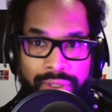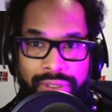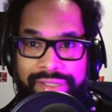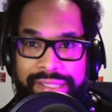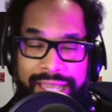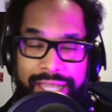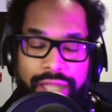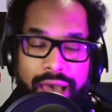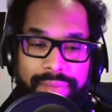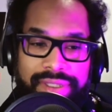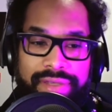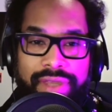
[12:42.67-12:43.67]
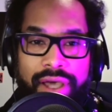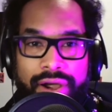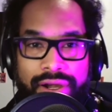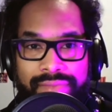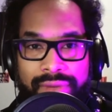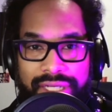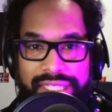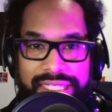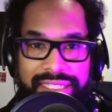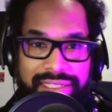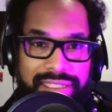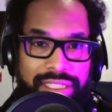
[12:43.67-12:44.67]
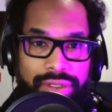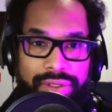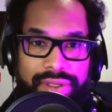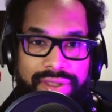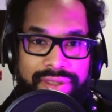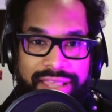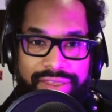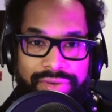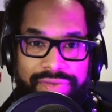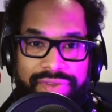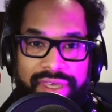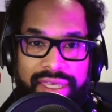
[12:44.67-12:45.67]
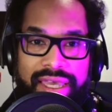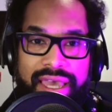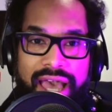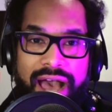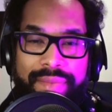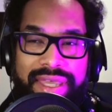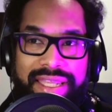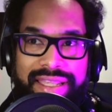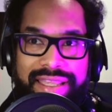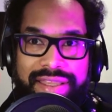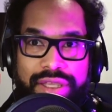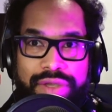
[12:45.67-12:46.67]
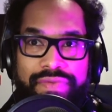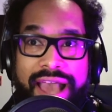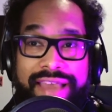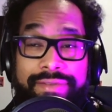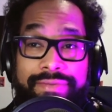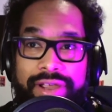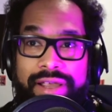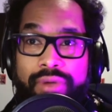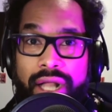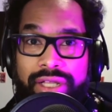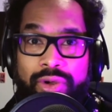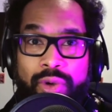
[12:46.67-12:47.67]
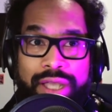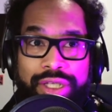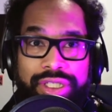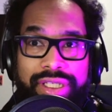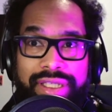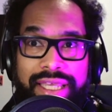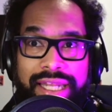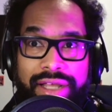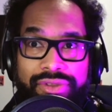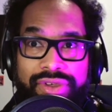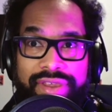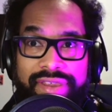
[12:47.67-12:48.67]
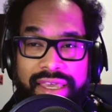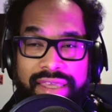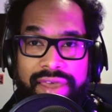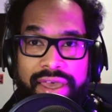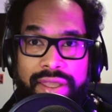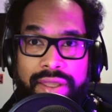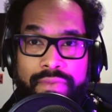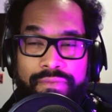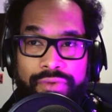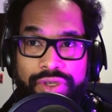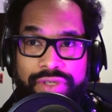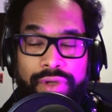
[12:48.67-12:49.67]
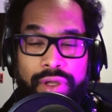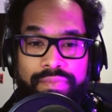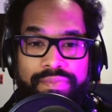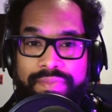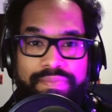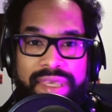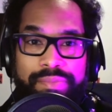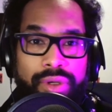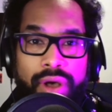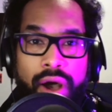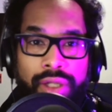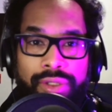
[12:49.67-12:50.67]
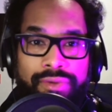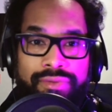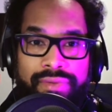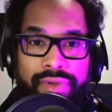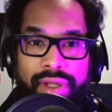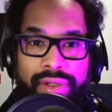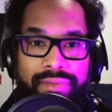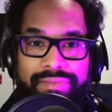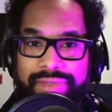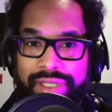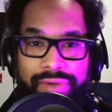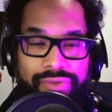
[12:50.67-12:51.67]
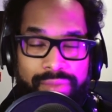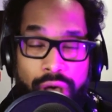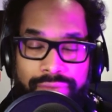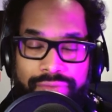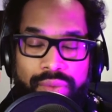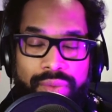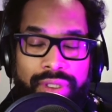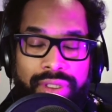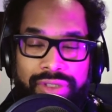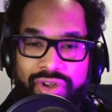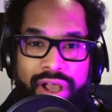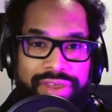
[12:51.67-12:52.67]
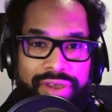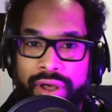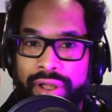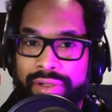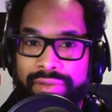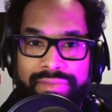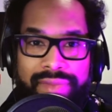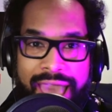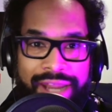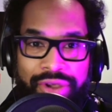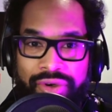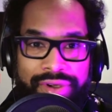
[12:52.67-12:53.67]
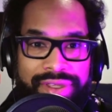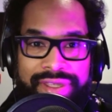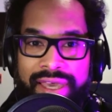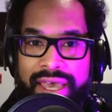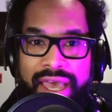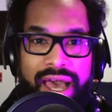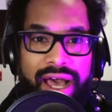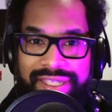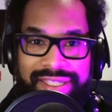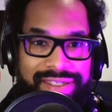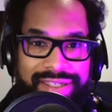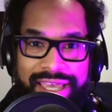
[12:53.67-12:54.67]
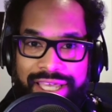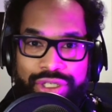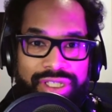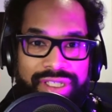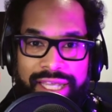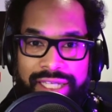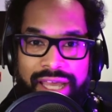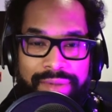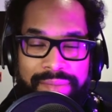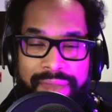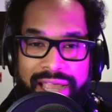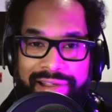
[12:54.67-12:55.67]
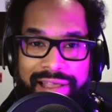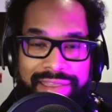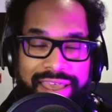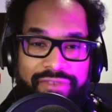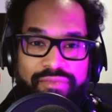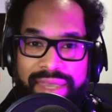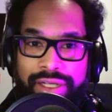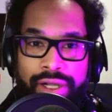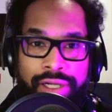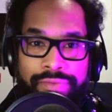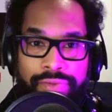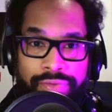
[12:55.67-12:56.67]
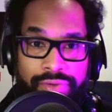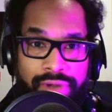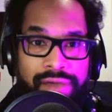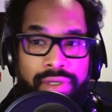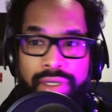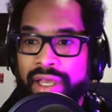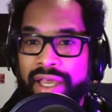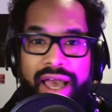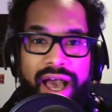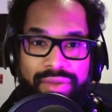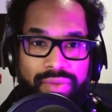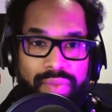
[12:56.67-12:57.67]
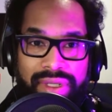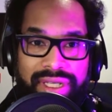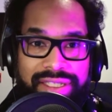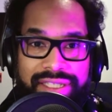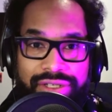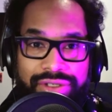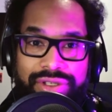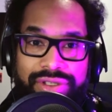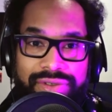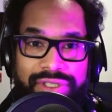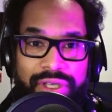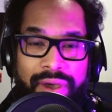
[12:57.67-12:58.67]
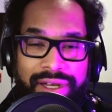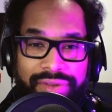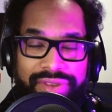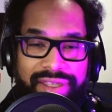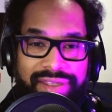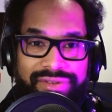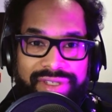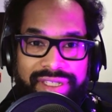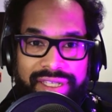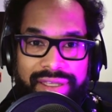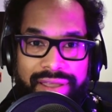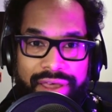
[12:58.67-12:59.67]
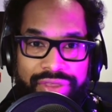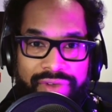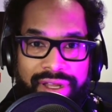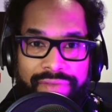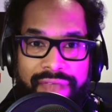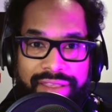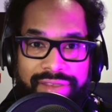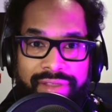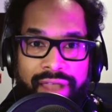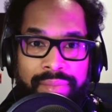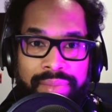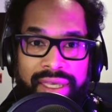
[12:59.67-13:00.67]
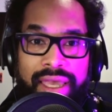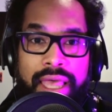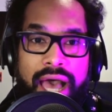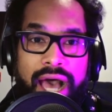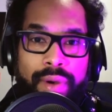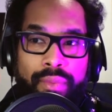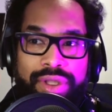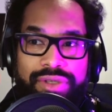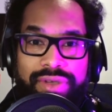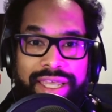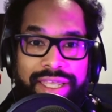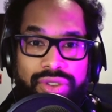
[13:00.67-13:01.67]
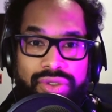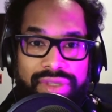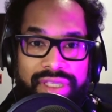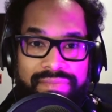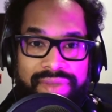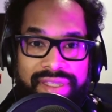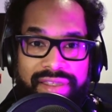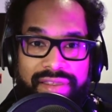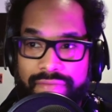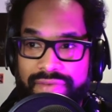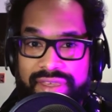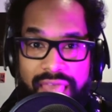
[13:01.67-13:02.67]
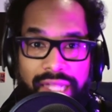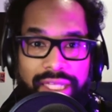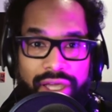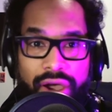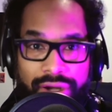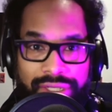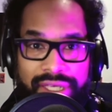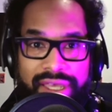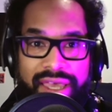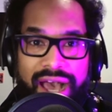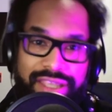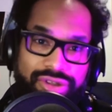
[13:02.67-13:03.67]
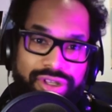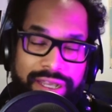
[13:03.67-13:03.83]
world, the economics of the art market, that sort of thing. I mean, you've asked a very broad question, and I'll just say that, first of all, people from all over the world, across all categories, races, ages, economic backgrounds, have made art for forever and will continue to do so. I don't think there's any threat of that stopping. But when you get into the business of selling art, then you're